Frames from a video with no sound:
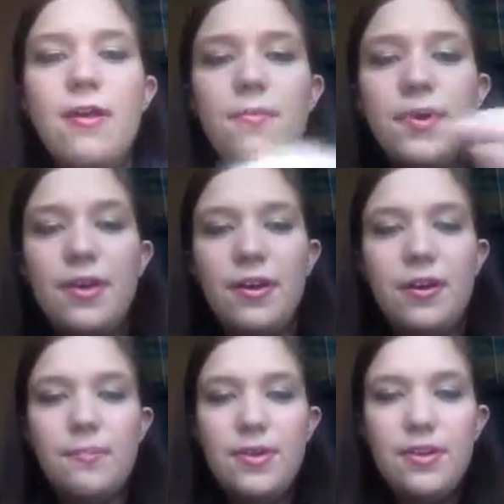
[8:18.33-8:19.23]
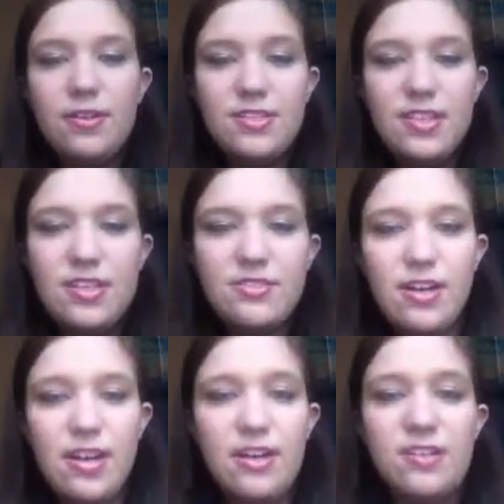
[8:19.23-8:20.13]
But here's these
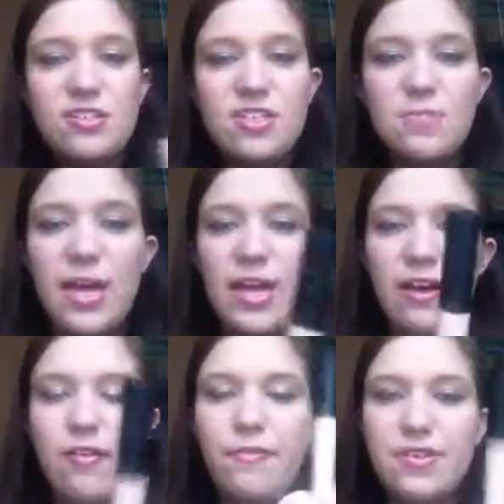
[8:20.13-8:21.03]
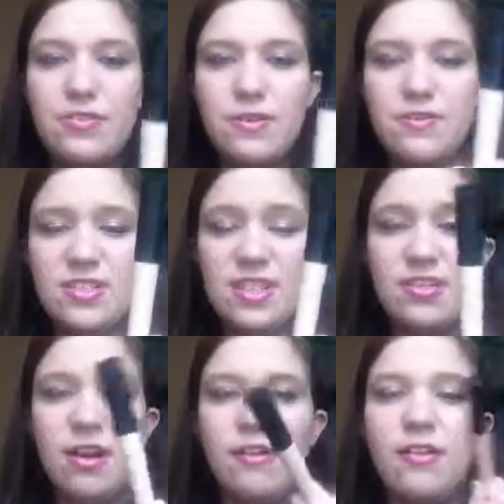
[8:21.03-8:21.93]
right here. This is by e.l.f. It was in the
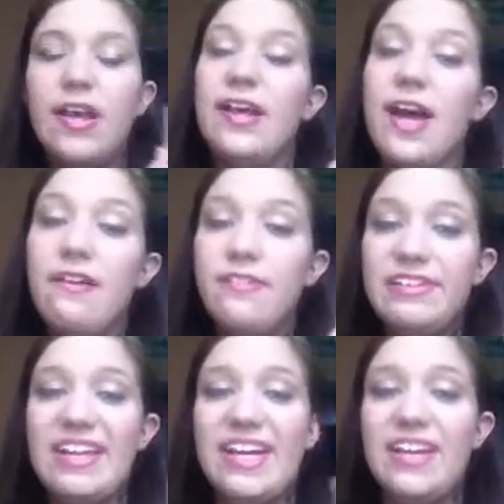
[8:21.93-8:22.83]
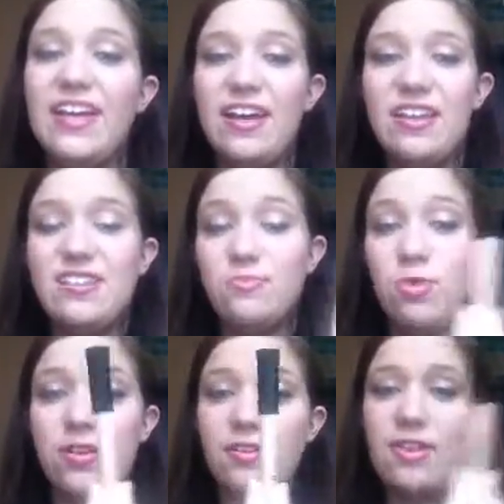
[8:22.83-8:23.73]
dollar line. I really like it. It's
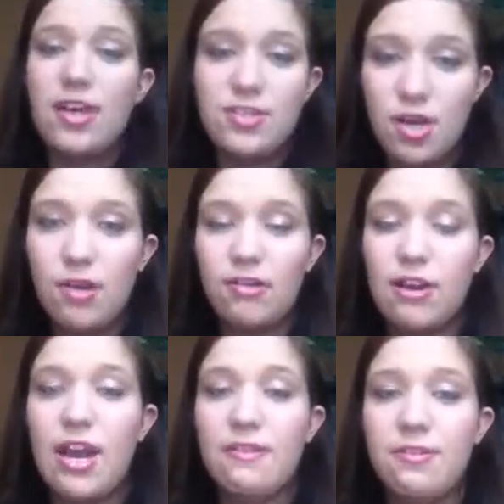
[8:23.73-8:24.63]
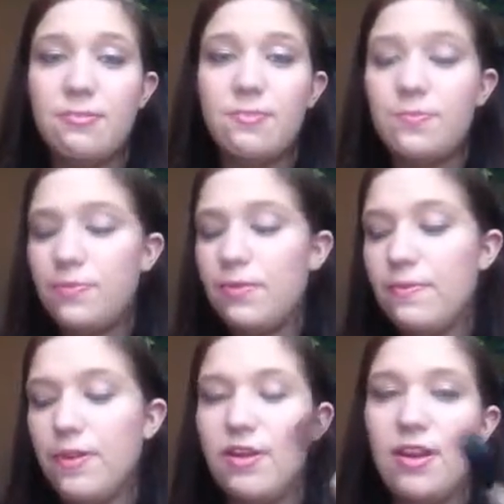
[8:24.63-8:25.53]
worth $1. I would
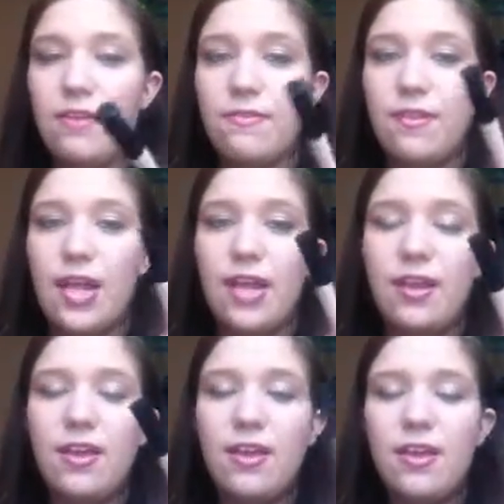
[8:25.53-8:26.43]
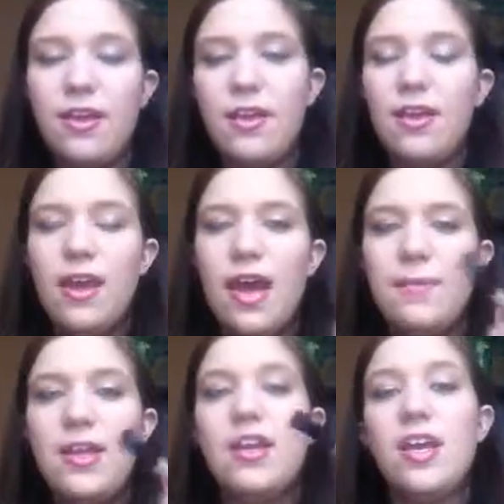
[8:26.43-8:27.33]
prefer it over like, I
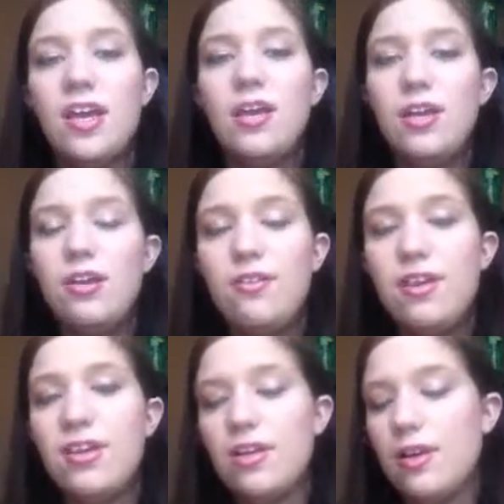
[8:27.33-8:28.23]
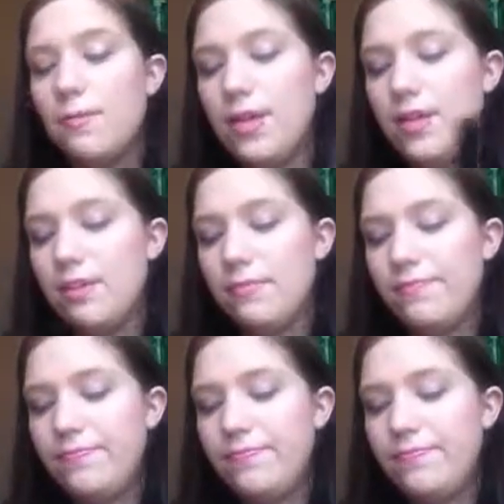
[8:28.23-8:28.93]
mean, you're going to get, I mean,